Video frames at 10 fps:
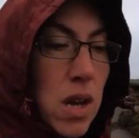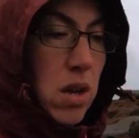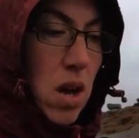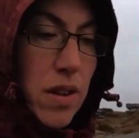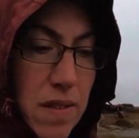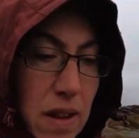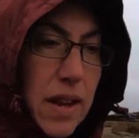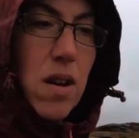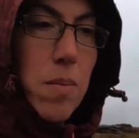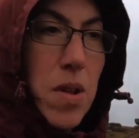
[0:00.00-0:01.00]

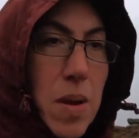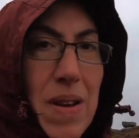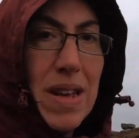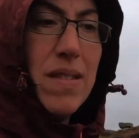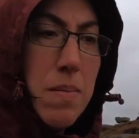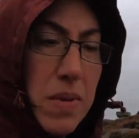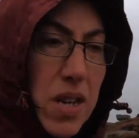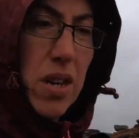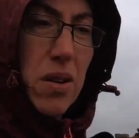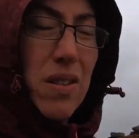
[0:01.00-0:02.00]
constantly got bloody bits in my
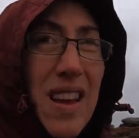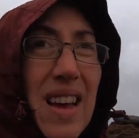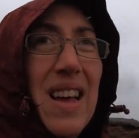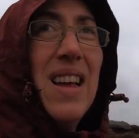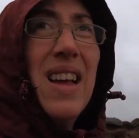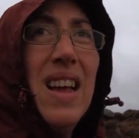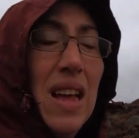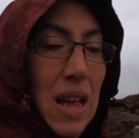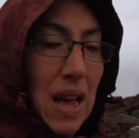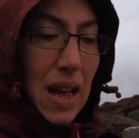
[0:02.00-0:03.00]
shoes.
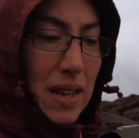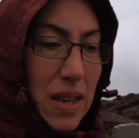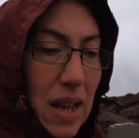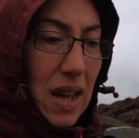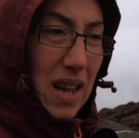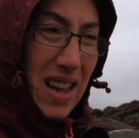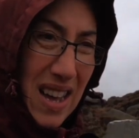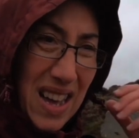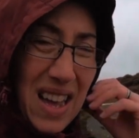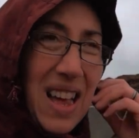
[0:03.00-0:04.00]
And
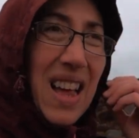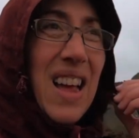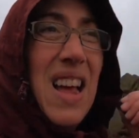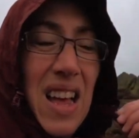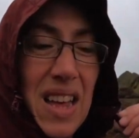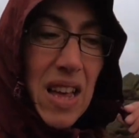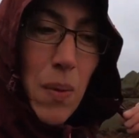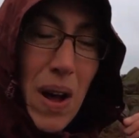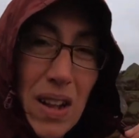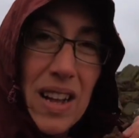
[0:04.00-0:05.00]

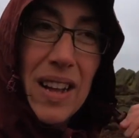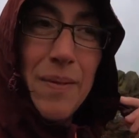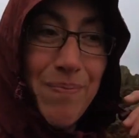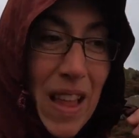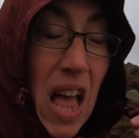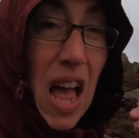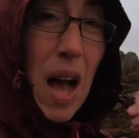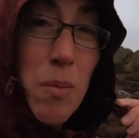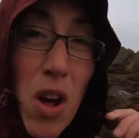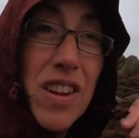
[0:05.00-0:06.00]
well,
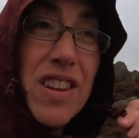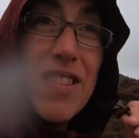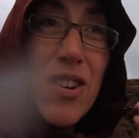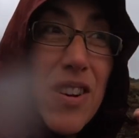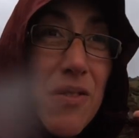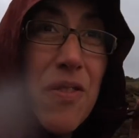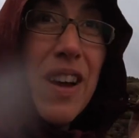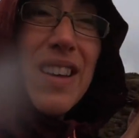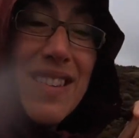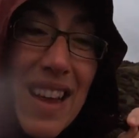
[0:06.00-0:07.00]
I'm not the sort
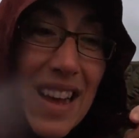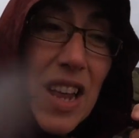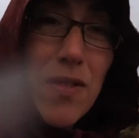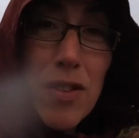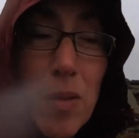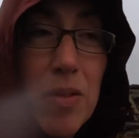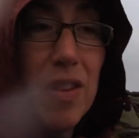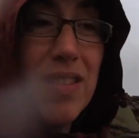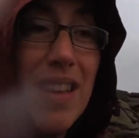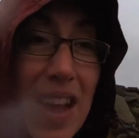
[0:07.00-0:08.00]
of style over
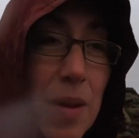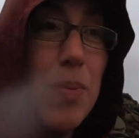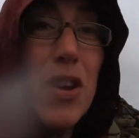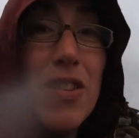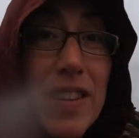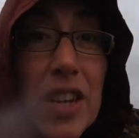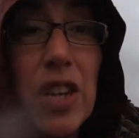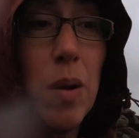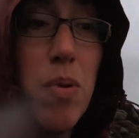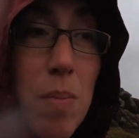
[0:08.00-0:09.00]
substance kind of person,
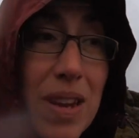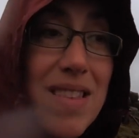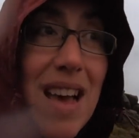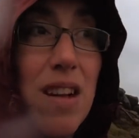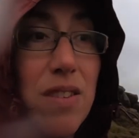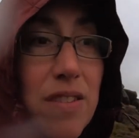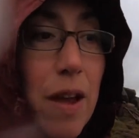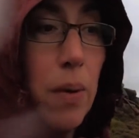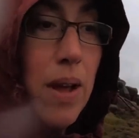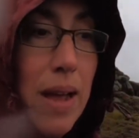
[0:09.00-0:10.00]
can probably tell,
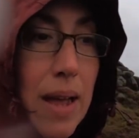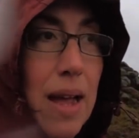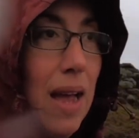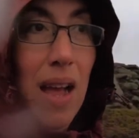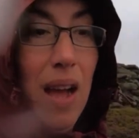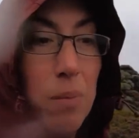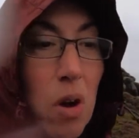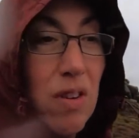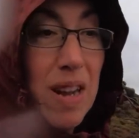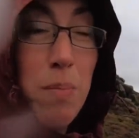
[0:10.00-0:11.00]
so I'm
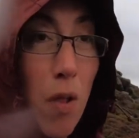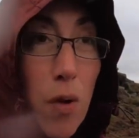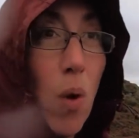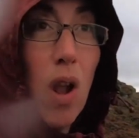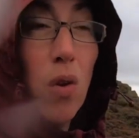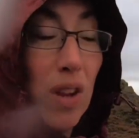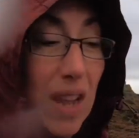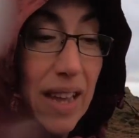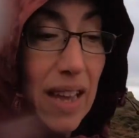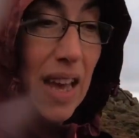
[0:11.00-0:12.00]
not really bothered what I look
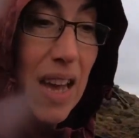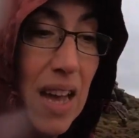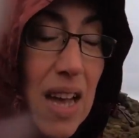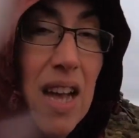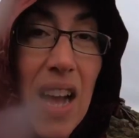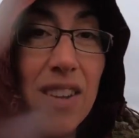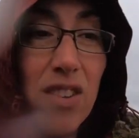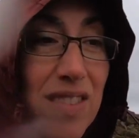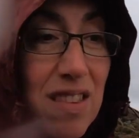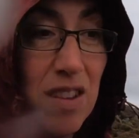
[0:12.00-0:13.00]
like. I
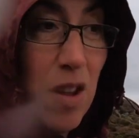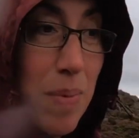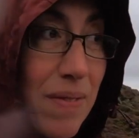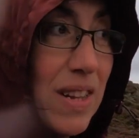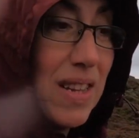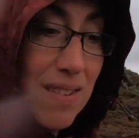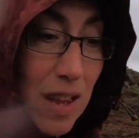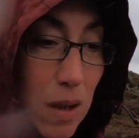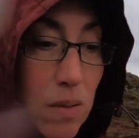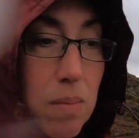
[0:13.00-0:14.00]
just need to not be having these
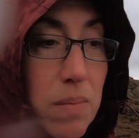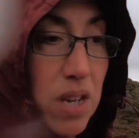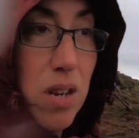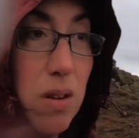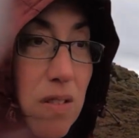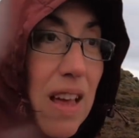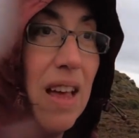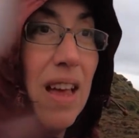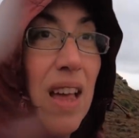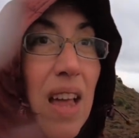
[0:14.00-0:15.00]
stones in my shoes.
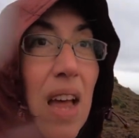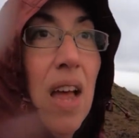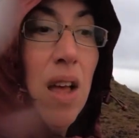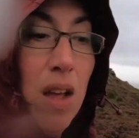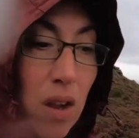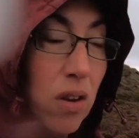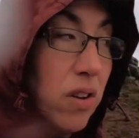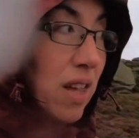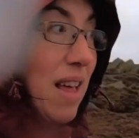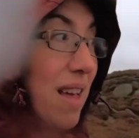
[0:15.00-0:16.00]

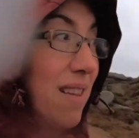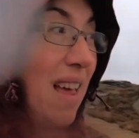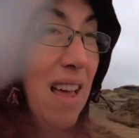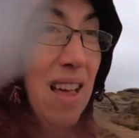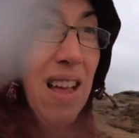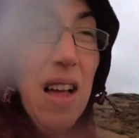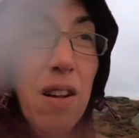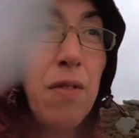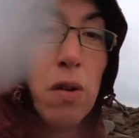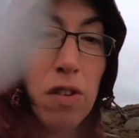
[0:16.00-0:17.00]
Look at this.
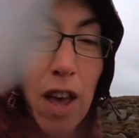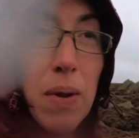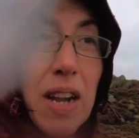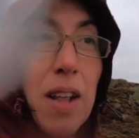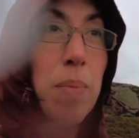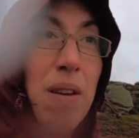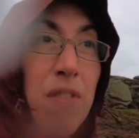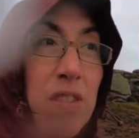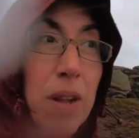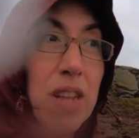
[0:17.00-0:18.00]
Views are going a little bit,
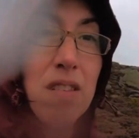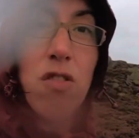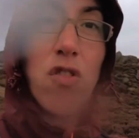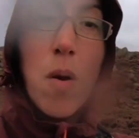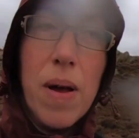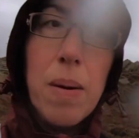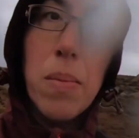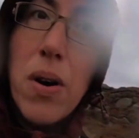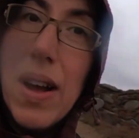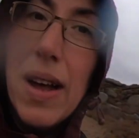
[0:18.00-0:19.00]
visibility's
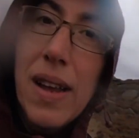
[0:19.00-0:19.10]
dropping, but